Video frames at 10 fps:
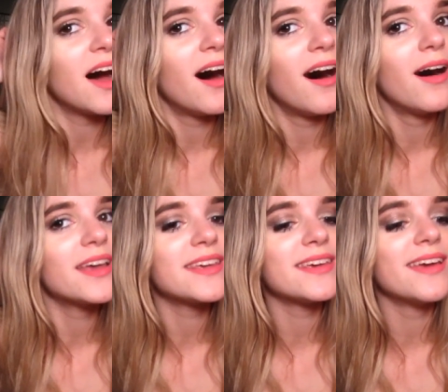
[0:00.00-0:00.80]
uh,
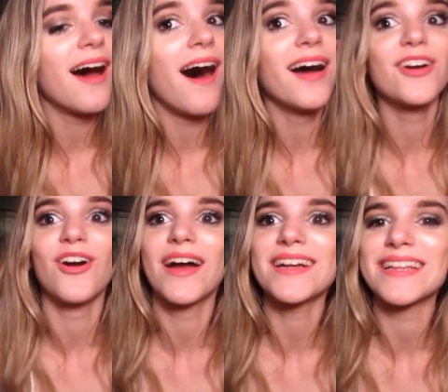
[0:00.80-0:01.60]
yeah,
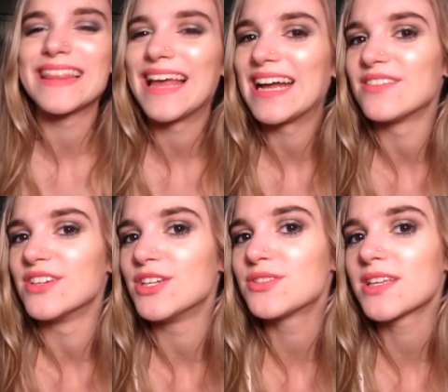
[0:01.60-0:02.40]
girl, I got a lot of
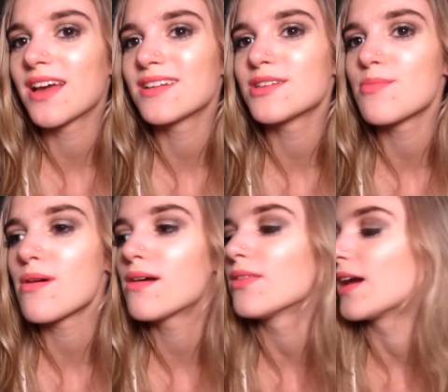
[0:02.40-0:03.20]
videos to catch up
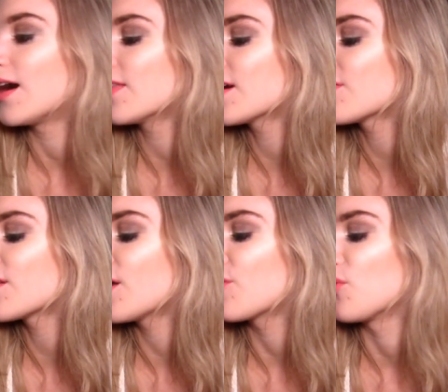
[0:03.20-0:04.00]
on. Like, I think I've
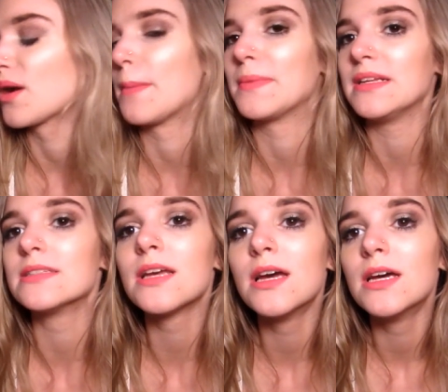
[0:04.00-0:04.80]
had like four companies